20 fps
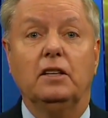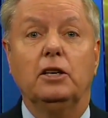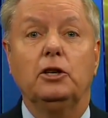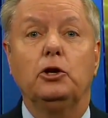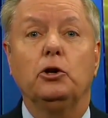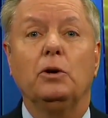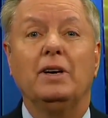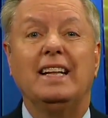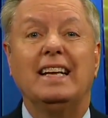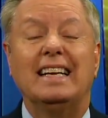
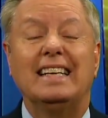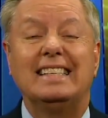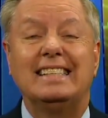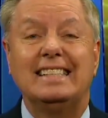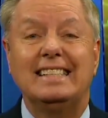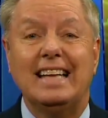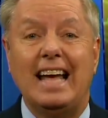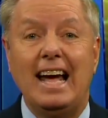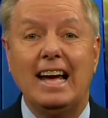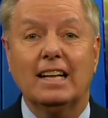They're doing
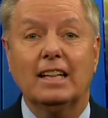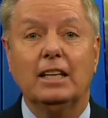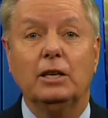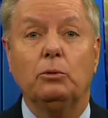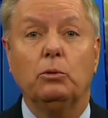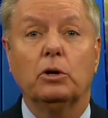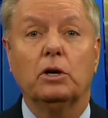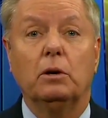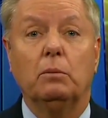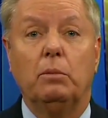
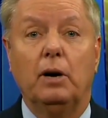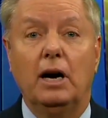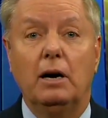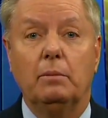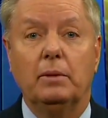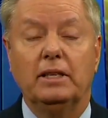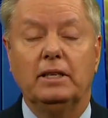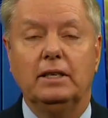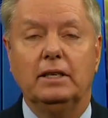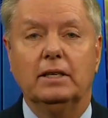exactly what
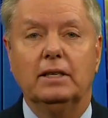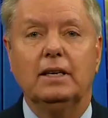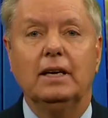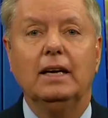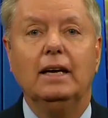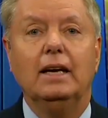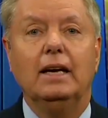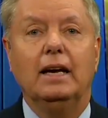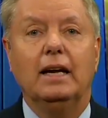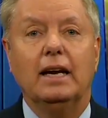Obama did,
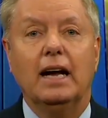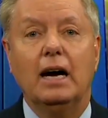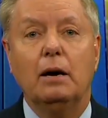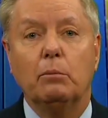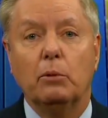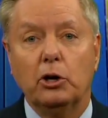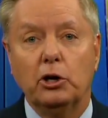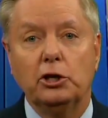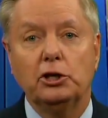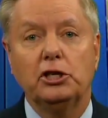and
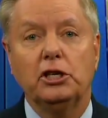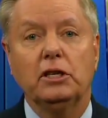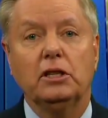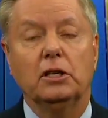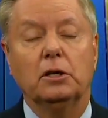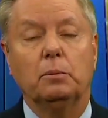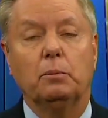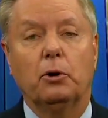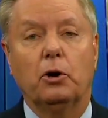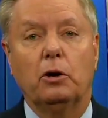I'm
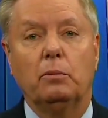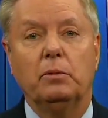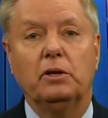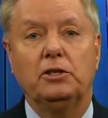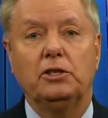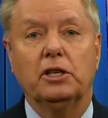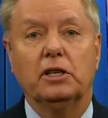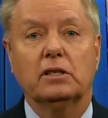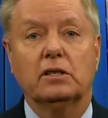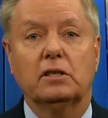urging the Department
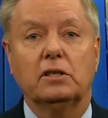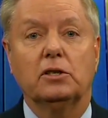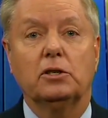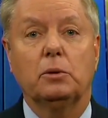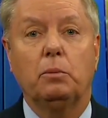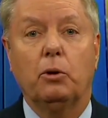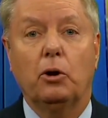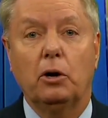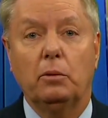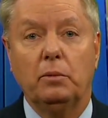of
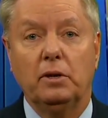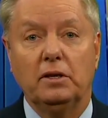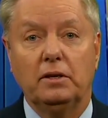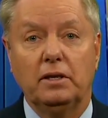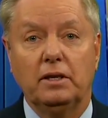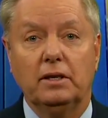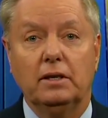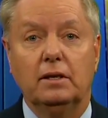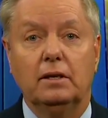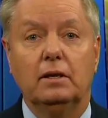Justice,
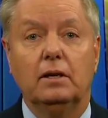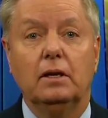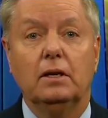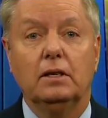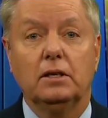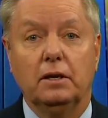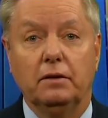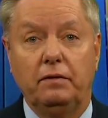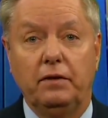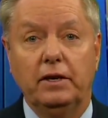Department of
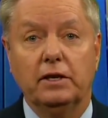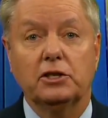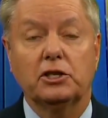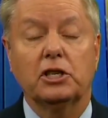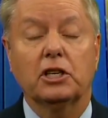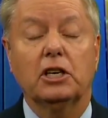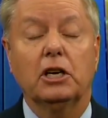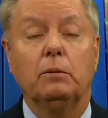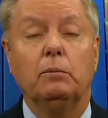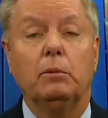
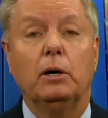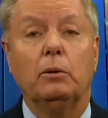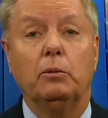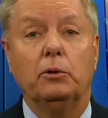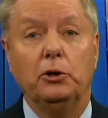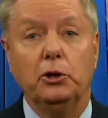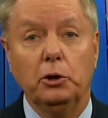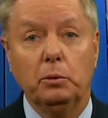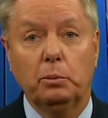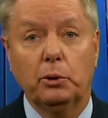Defense to come up
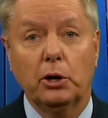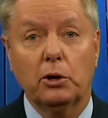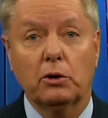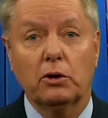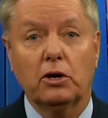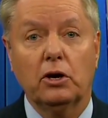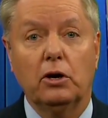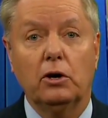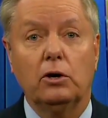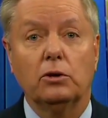with new
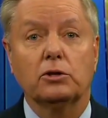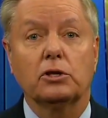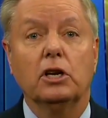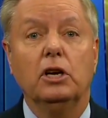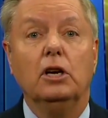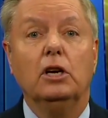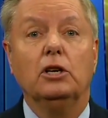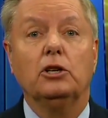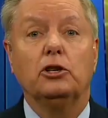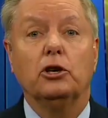protocols
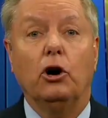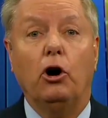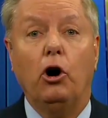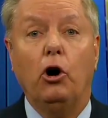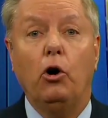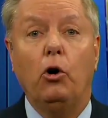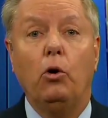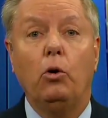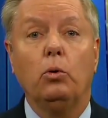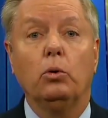to
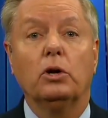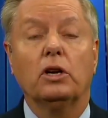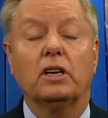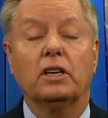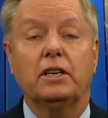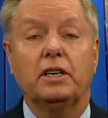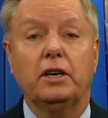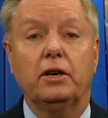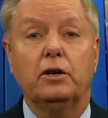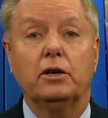
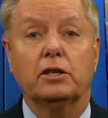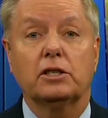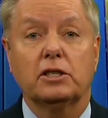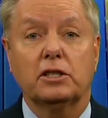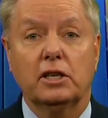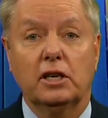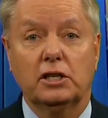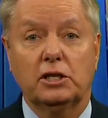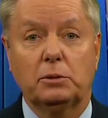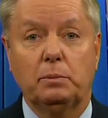hold
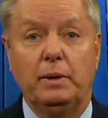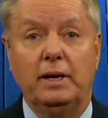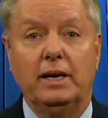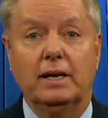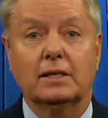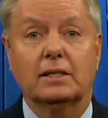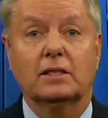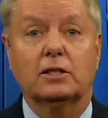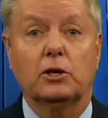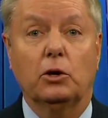terrorist
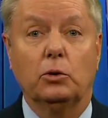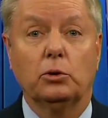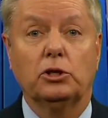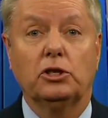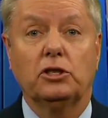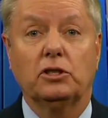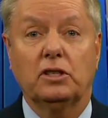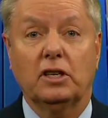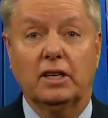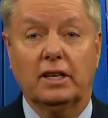suspects,
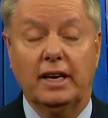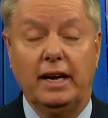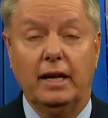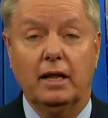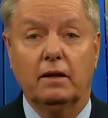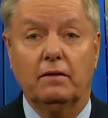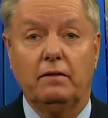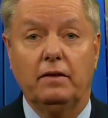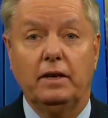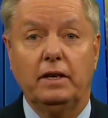soldiers of the
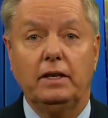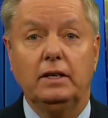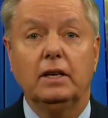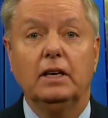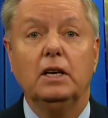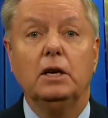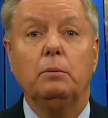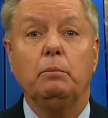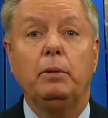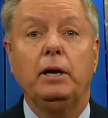caliphate,
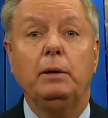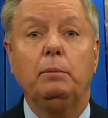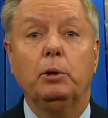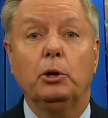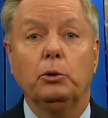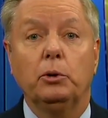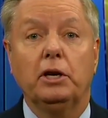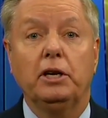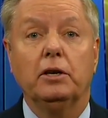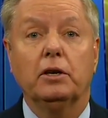
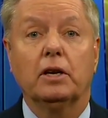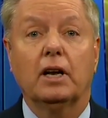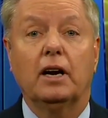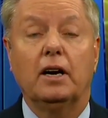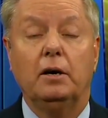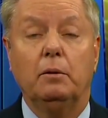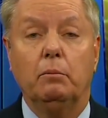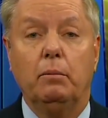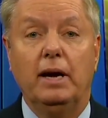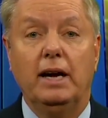people who kill
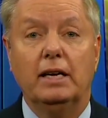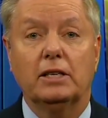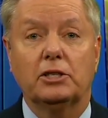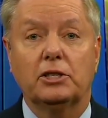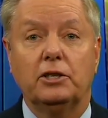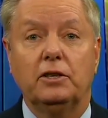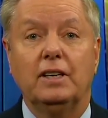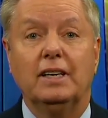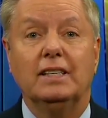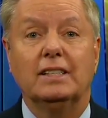our
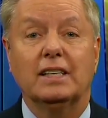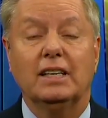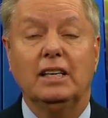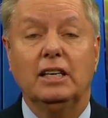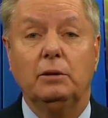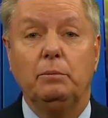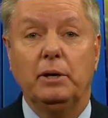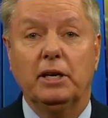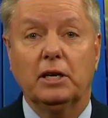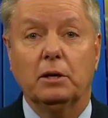ambassador, as
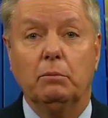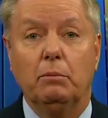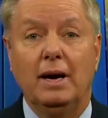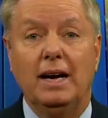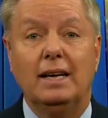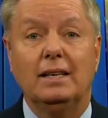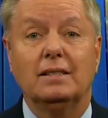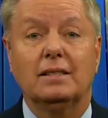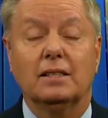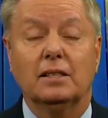enemy
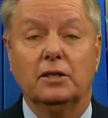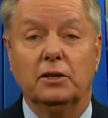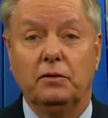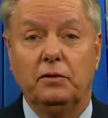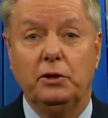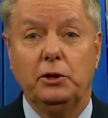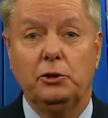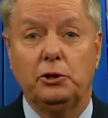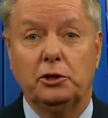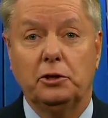combatants in the
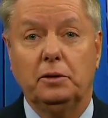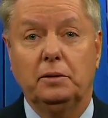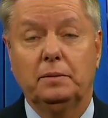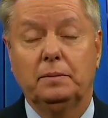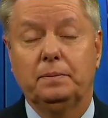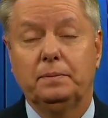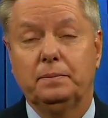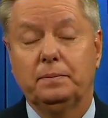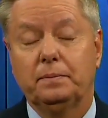future.